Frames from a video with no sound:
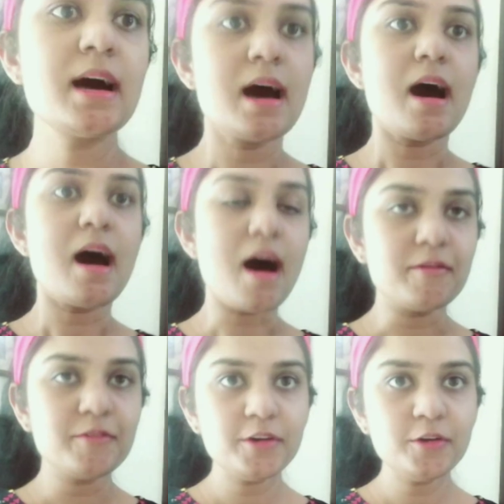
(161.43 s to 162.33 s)

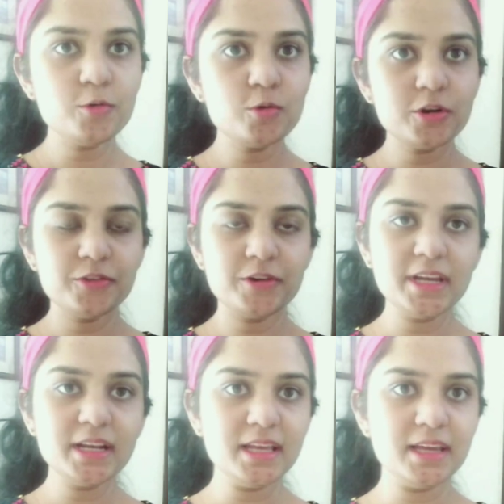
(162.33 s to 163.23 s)
After 2 or 3
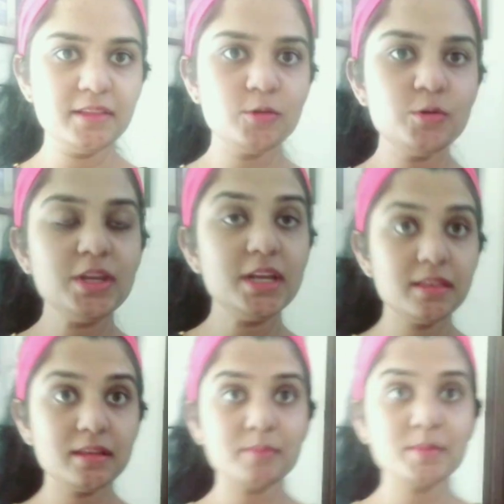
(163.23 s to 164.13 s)
days, you need
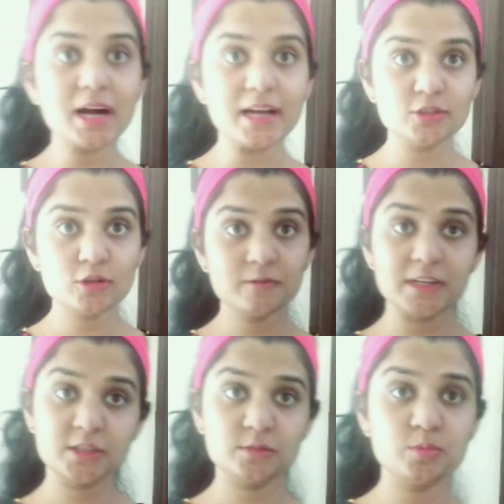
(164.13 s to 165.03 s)
some kind of
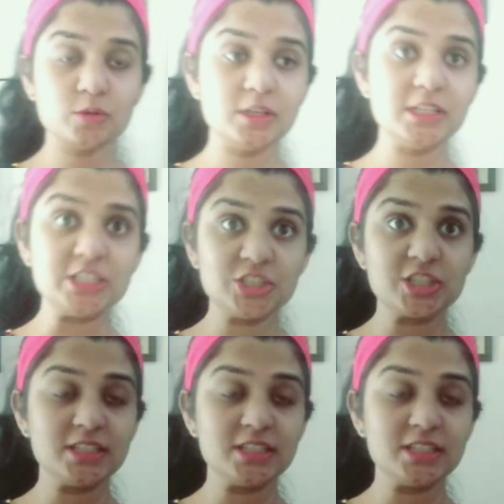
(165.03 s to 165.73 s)
exfoliation.